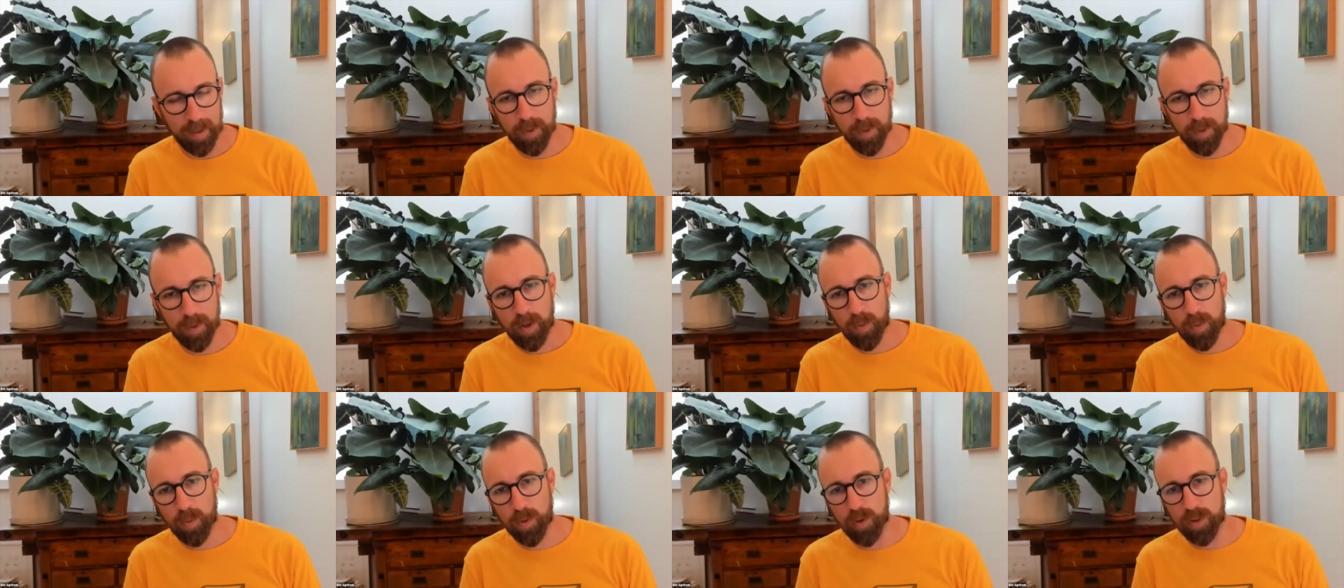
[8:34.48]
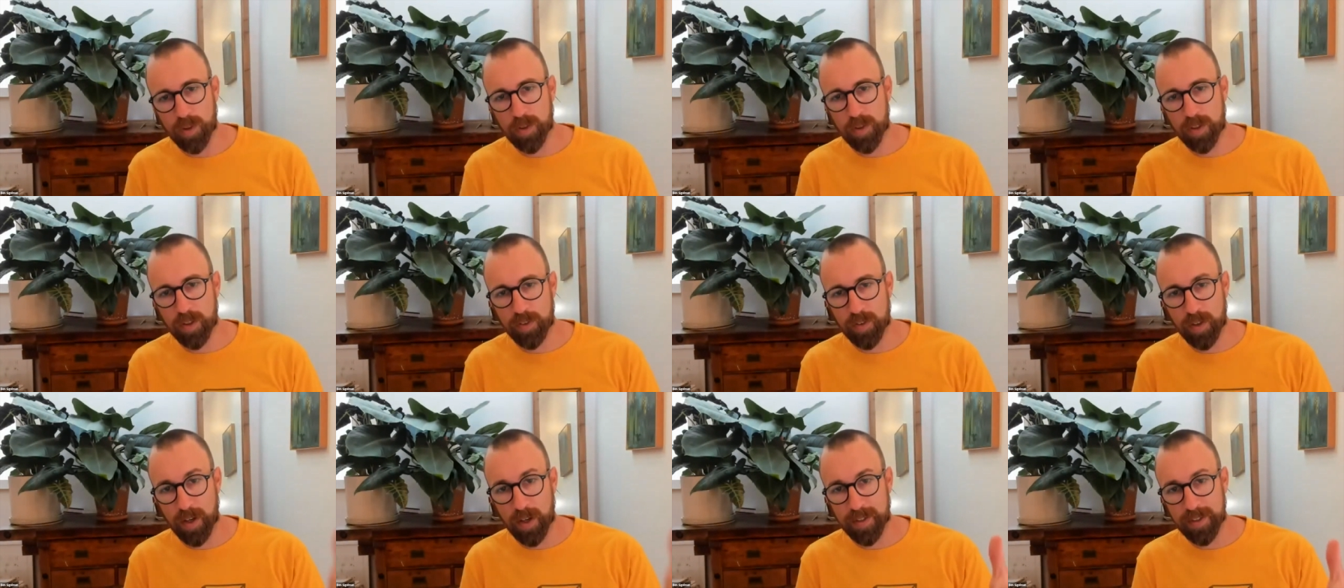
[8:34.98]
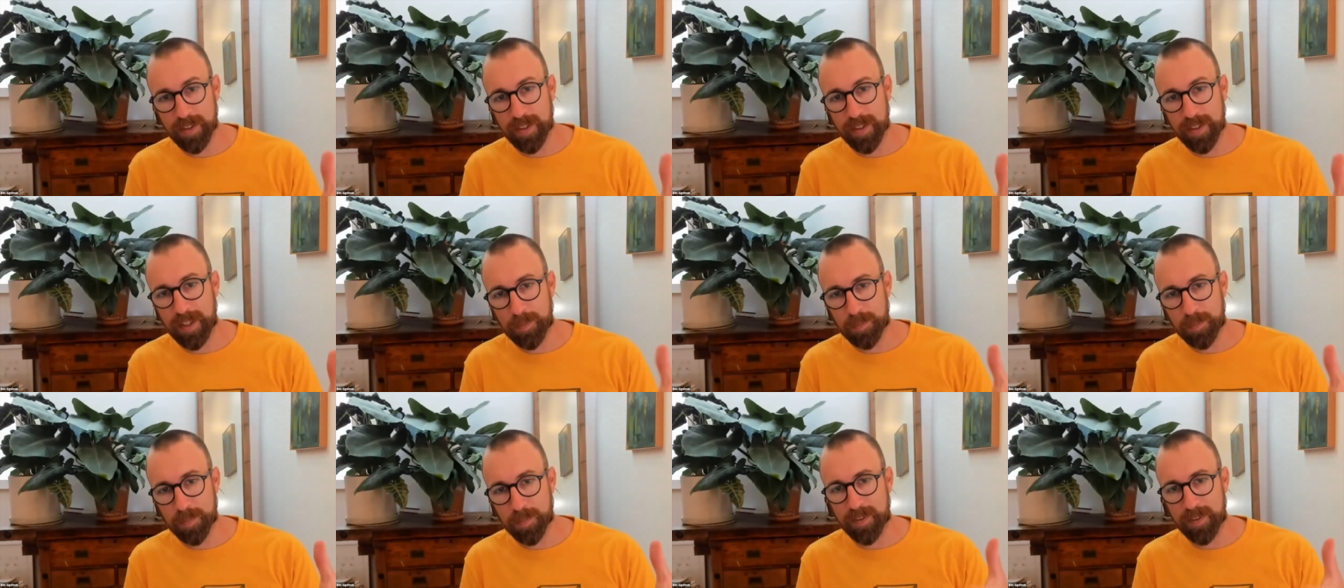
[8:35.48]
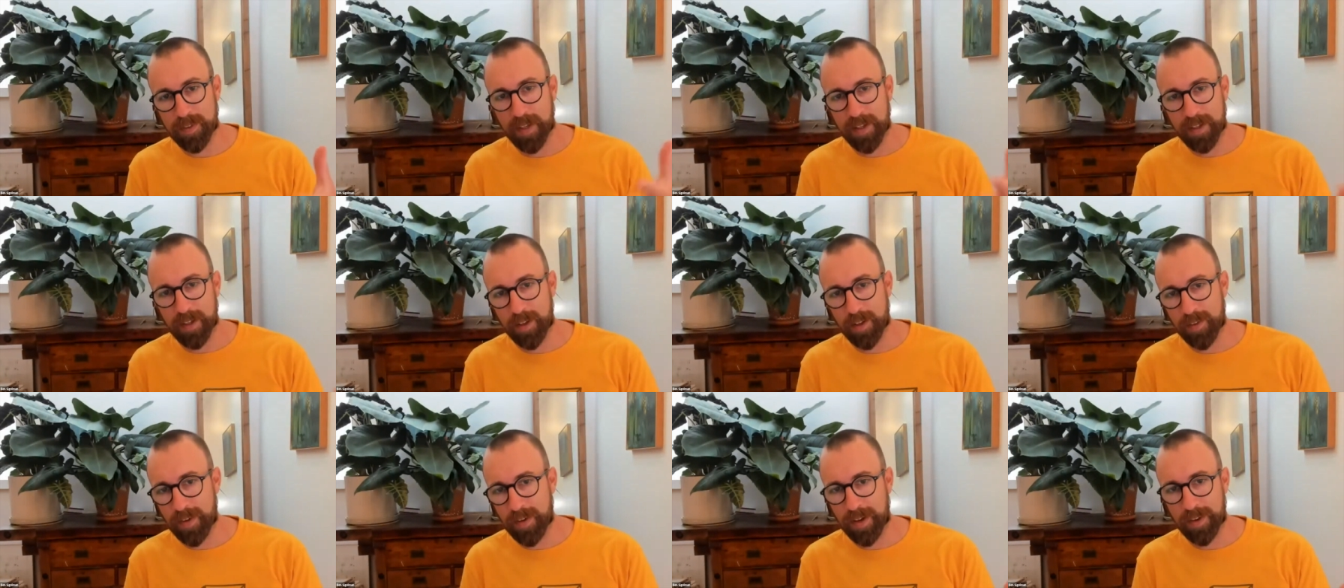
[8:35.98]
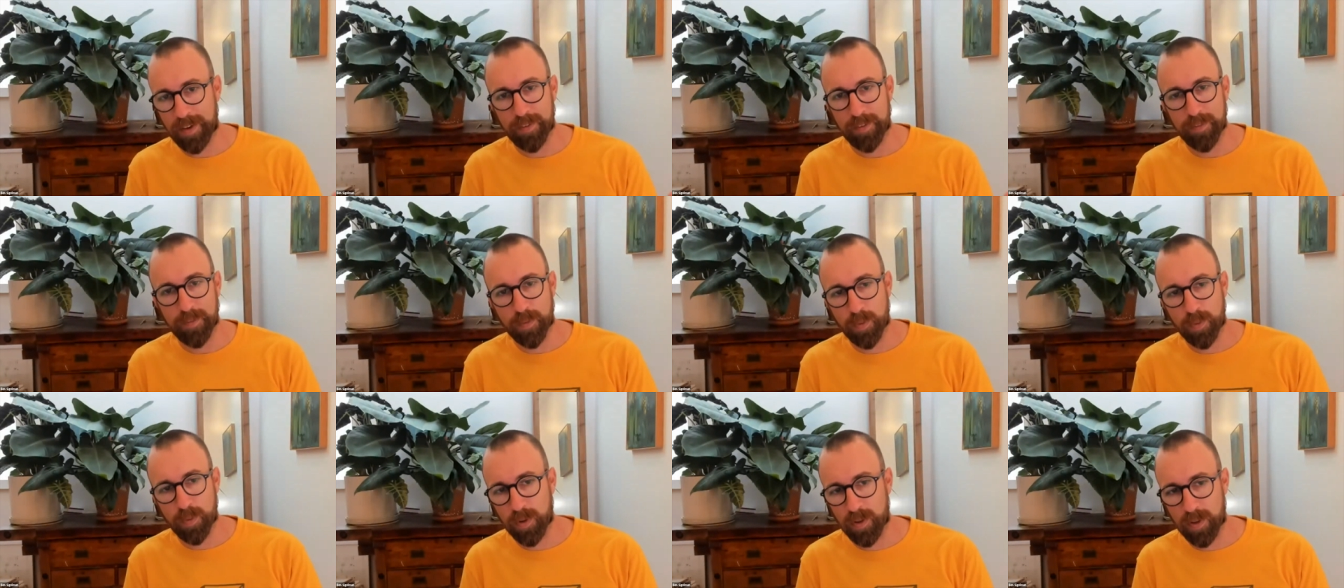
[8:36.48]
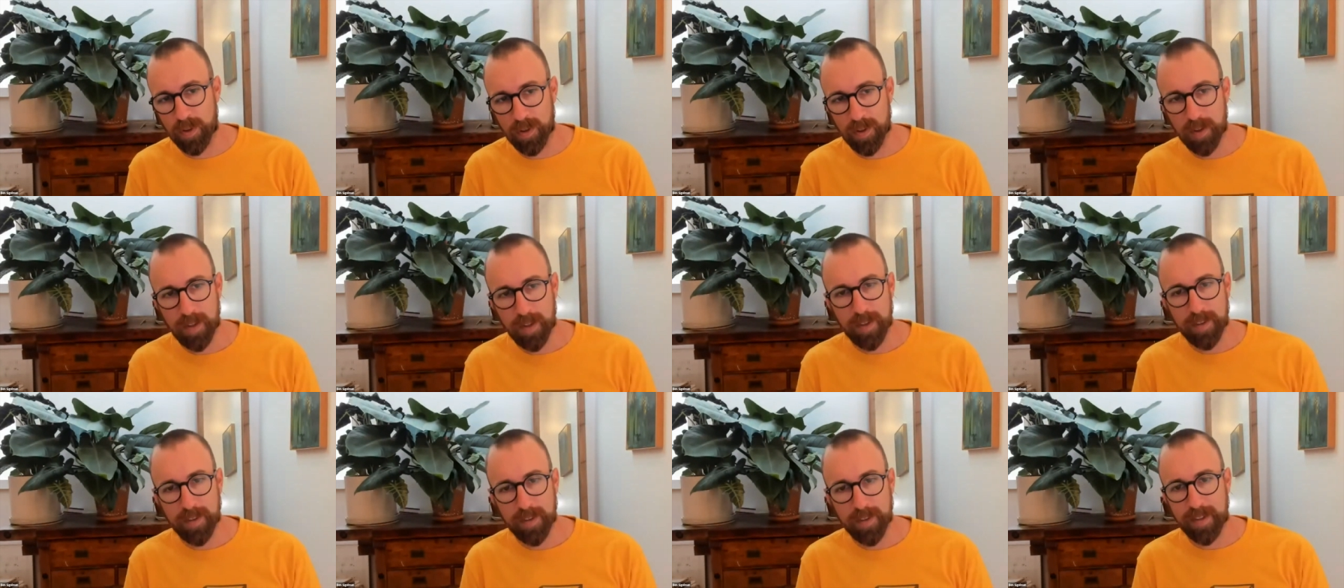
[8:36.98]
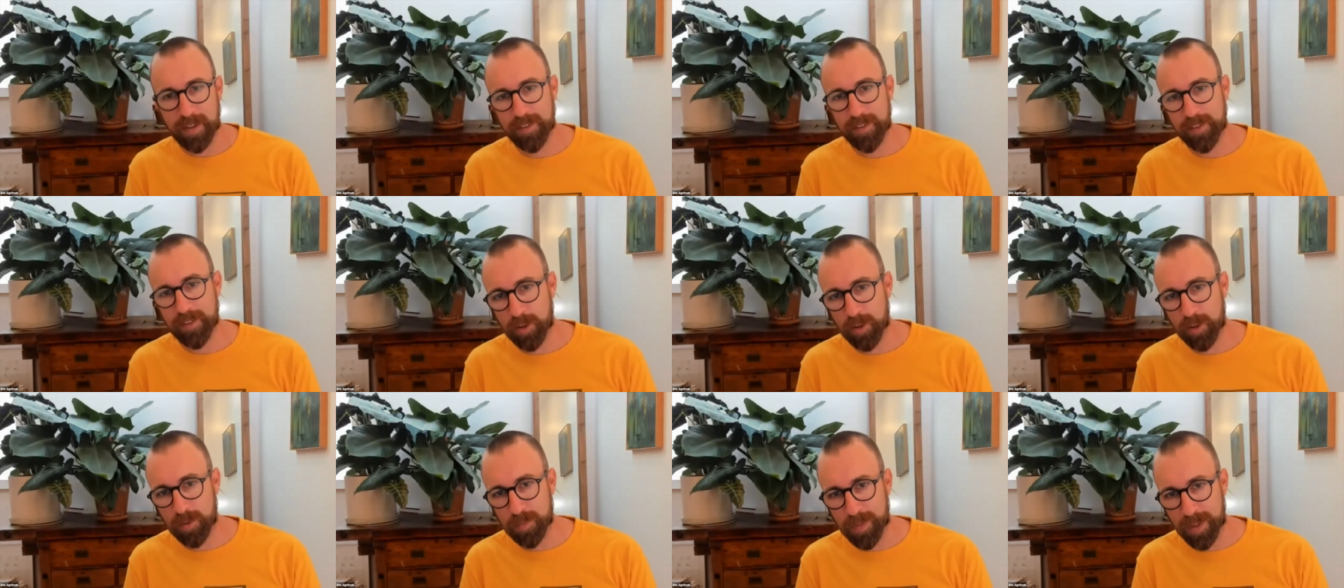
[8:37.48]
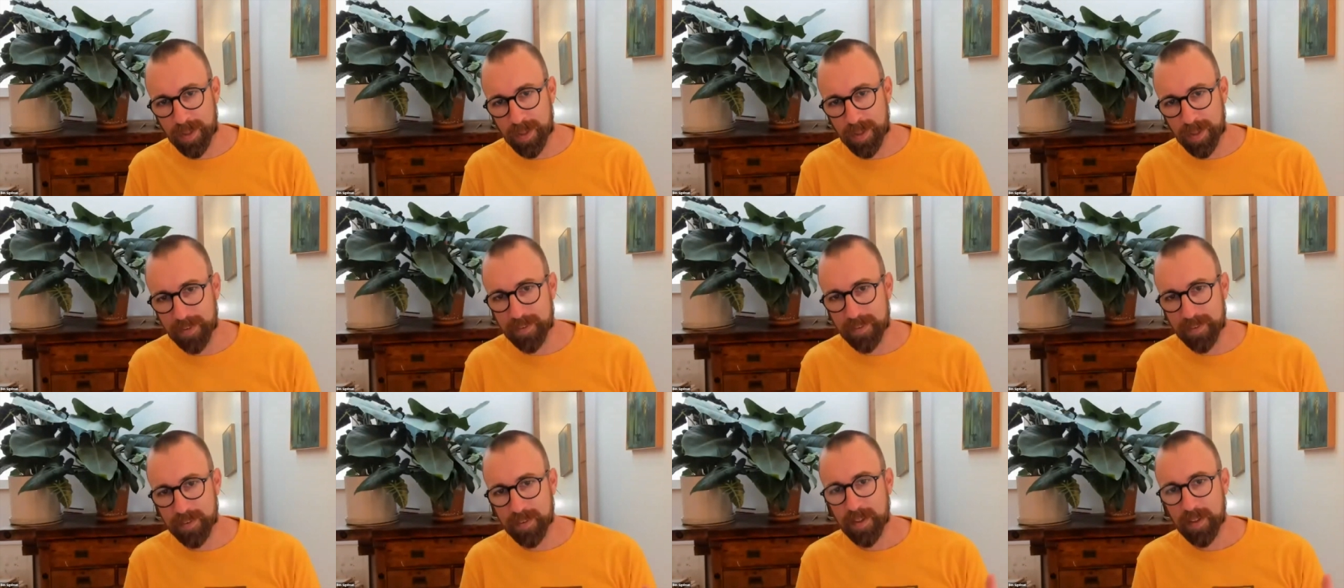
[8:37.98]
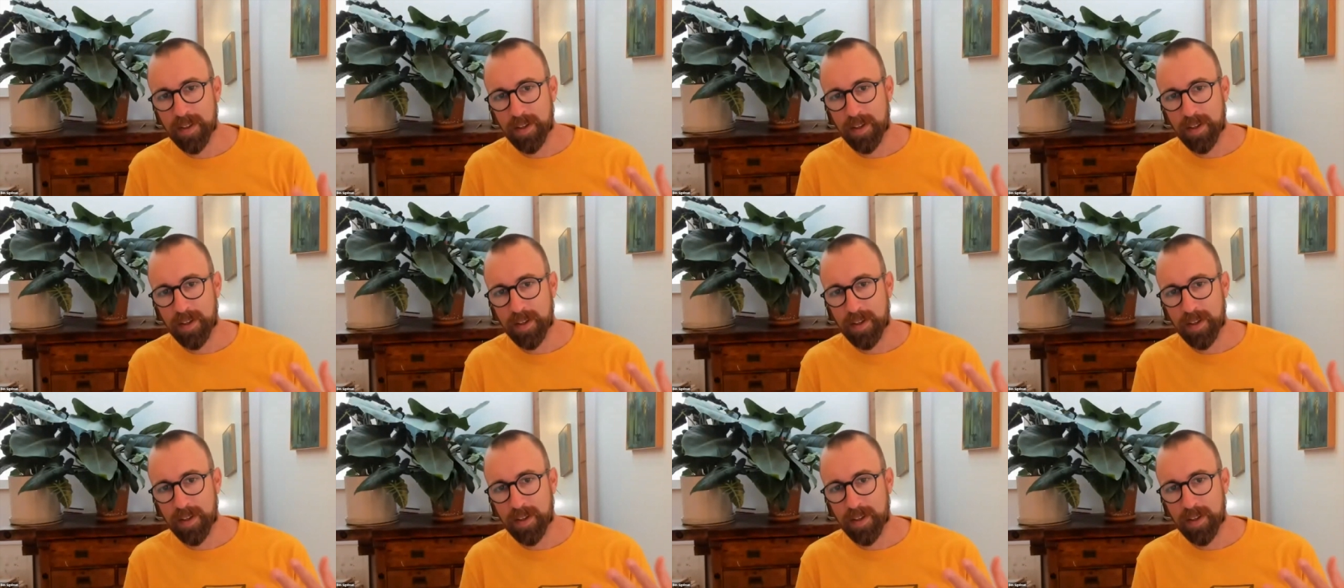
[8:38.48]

Or you can try and keep the data around for seconds or minutes